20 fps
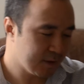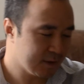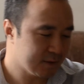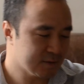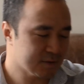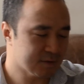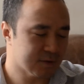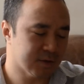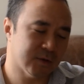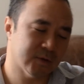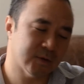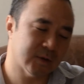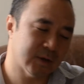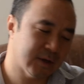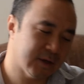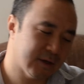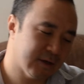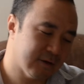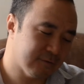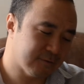
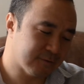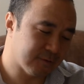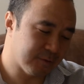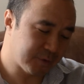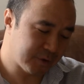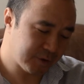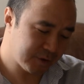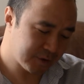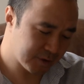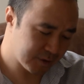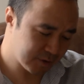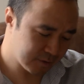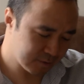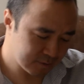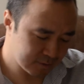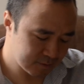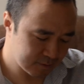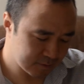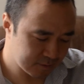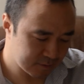So from here,
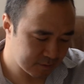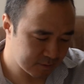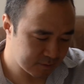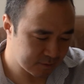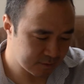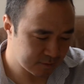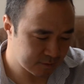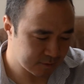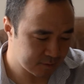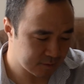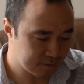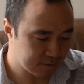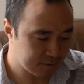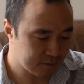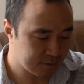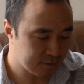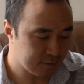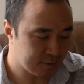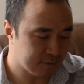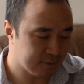
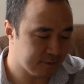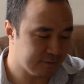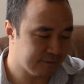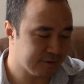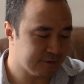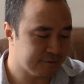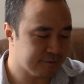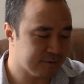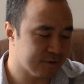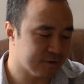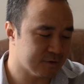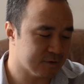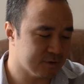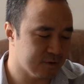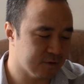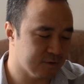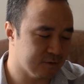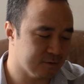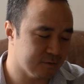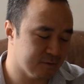the very first
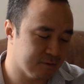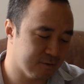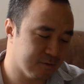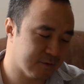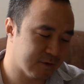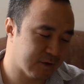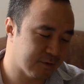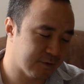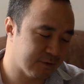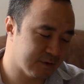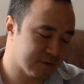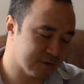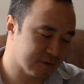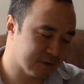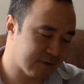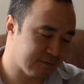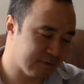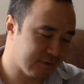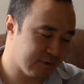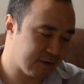note that we
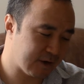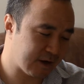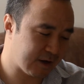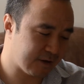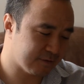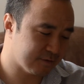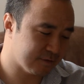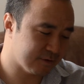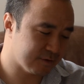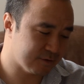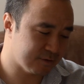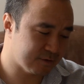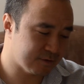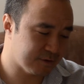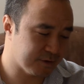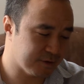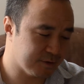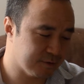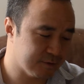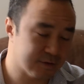discover after
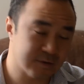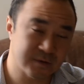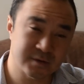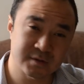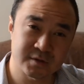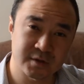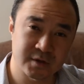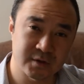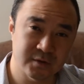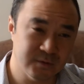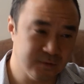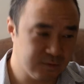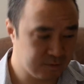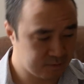do is so.